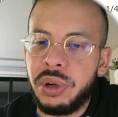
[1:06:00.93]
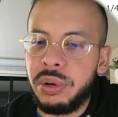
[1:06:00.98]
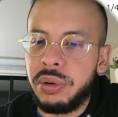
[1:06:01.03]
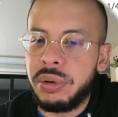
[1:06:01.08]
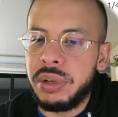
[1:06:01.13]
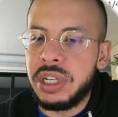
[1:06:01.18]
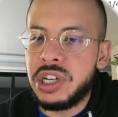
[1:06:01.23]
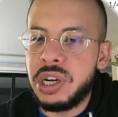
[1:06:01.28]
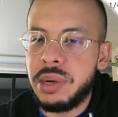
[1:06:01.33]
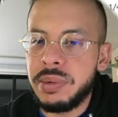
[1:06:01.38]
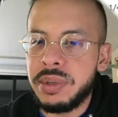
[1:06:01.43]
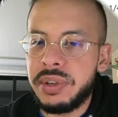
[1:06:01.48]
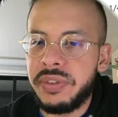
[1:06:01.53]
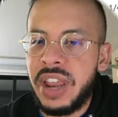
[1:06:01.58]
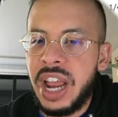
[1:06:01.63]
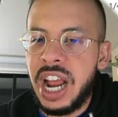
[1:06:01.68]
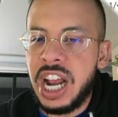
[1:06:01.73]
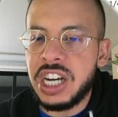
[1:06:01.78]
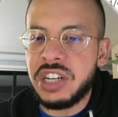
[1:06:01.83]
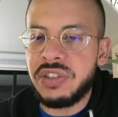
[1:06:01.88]

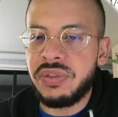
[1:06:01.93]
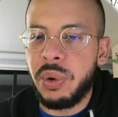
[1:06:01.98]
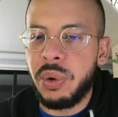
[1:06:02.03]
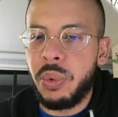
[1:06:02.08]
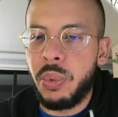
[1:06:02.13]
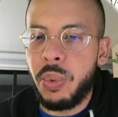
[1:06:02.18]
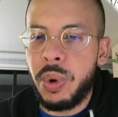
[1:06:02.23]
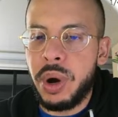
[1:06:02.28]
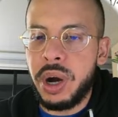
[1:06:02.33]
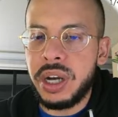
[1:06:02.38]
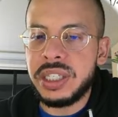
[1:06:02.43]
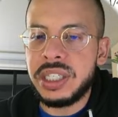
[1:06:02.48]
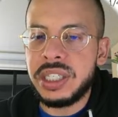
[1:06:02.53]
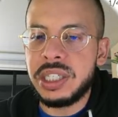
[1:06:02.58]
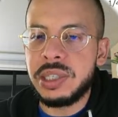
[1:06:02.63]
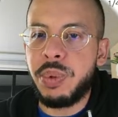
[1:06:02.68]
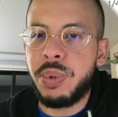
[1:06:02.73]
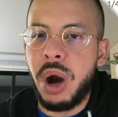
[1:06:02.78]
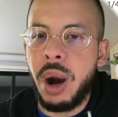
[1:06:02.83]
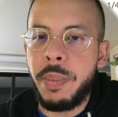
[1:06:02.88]
where does this
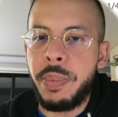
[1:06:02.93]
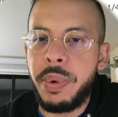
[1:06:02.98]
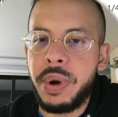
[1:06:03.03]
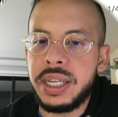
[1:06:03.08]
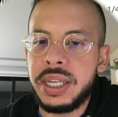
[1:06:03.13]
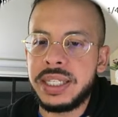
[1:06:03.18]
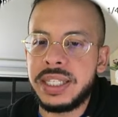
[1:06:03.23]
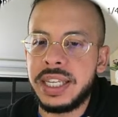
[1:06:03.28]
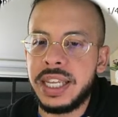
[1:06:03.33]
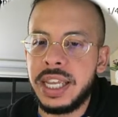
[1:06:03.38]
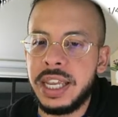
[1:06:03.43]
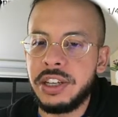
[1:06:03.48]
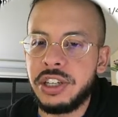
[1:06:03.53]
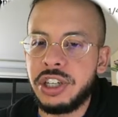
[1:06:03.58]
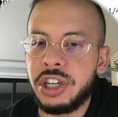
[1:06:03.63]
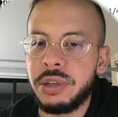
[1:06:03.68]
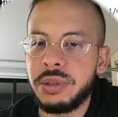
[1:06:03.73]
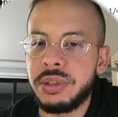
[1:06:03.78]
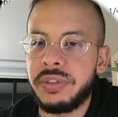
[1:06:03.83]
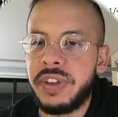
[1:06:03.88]
property sit in
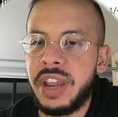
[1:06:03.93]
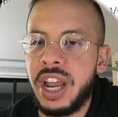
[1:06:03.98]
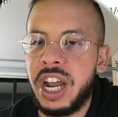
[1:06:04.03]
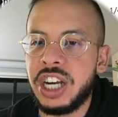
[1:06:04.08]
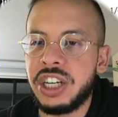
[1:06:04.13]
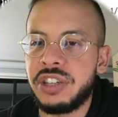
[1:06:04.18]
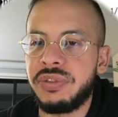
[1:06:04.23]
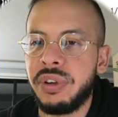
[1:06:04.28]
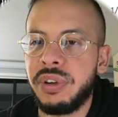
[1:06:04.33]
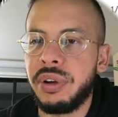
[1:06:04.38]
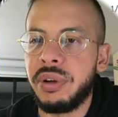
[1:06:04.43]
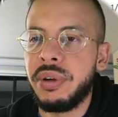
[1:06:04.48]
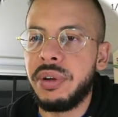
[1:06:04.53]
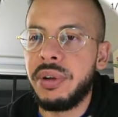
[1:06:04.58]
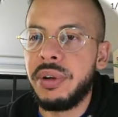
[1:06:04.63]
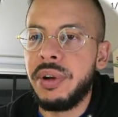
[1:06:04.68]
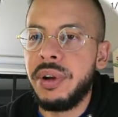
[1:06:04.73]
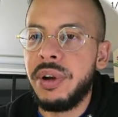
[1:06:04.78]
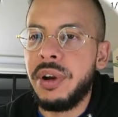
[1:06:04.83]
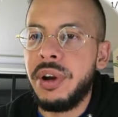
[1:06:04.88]
terms of cash flow?
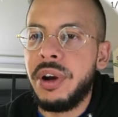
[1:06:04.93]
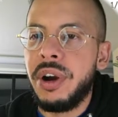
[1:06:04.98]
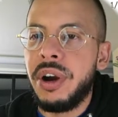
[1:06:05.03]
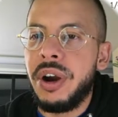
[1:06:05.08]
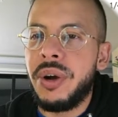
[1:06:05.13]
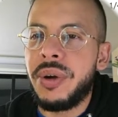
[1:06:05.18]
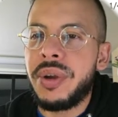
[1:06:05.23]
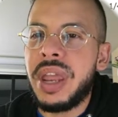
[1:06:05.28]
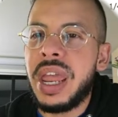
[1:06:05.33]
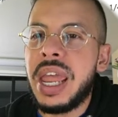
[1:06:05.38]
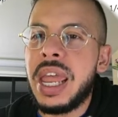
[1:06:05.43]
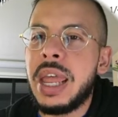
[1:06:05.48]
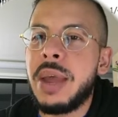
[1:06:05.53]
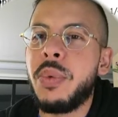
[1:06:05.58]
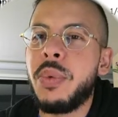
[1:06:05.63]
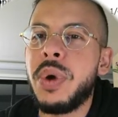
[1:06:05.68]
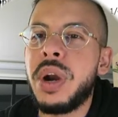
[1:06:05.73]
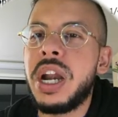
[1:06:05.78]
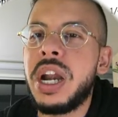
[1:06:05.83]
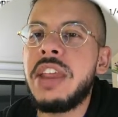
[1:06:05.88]
Okay, it
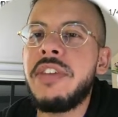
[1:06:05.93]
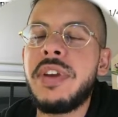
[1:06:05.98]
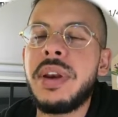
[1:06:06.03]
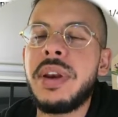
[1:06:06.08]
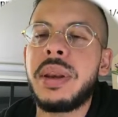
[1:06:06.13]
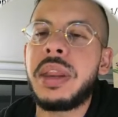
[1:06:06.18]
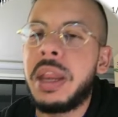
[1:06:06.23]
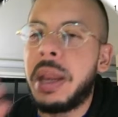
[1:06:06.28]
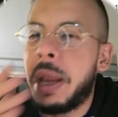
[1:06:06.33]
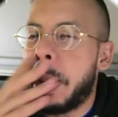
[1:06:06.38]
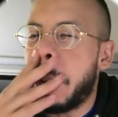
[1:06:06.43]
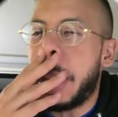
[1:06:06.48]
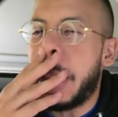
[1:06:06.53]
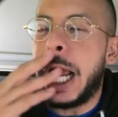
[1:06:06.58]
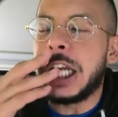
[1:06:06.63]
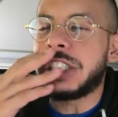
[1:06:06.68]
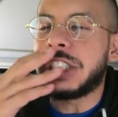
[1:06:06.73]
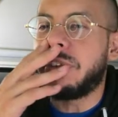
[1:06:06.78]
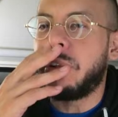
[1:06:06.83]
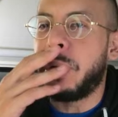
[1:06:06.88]
wouldn't even cash
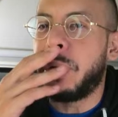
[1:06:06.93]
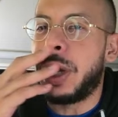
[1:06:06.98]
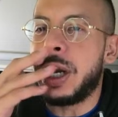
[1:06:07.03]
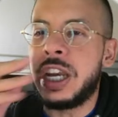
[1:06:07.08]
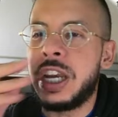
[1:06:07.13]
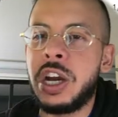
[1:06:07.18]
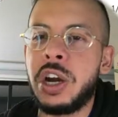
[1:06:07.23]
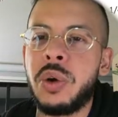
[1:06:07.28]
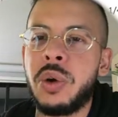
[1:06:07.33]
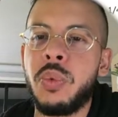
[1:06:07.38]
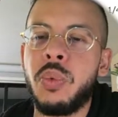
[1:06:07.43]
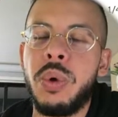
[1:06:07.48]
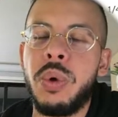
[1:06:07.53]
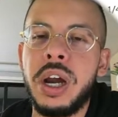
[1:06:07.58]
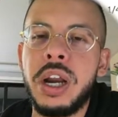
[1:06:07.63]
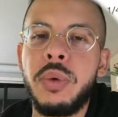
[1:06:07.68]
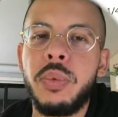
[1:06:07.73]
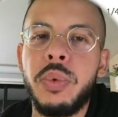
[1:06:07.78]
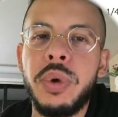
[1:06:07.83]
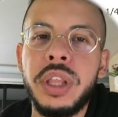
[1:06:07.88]
flow on year one
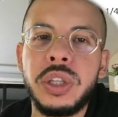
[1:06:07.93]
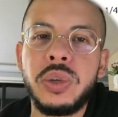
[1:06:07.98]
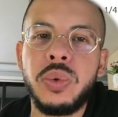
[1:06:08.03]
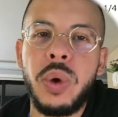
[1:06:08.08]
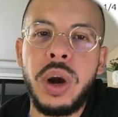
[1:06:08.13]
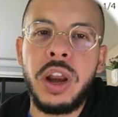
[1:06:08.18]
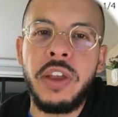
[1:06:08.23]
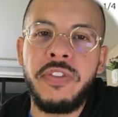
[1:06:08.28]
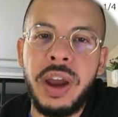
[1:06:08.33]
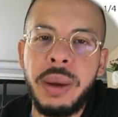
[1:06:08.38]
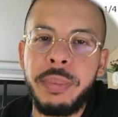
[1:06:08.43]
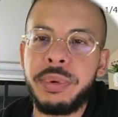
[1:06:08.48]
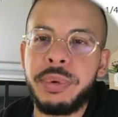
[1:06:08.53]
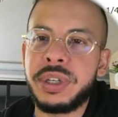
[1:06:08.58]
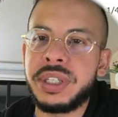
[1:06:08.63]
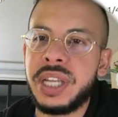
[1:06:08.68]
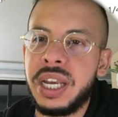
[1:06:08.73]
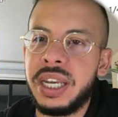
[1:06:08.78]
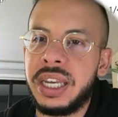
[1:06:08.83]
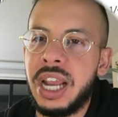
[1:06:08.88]
with a
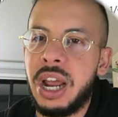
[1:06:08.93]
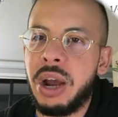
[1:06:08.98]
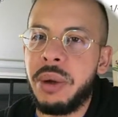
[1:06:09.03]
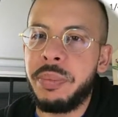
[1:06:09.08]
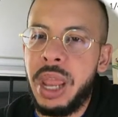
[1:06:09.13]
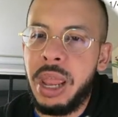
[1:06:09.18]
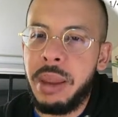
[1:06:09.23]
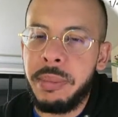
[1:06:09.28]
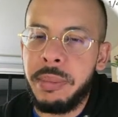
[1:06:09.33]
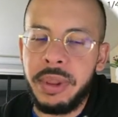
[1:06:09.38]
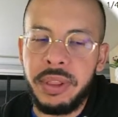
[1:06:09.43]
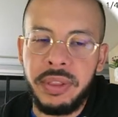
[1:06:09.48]
25% down payment.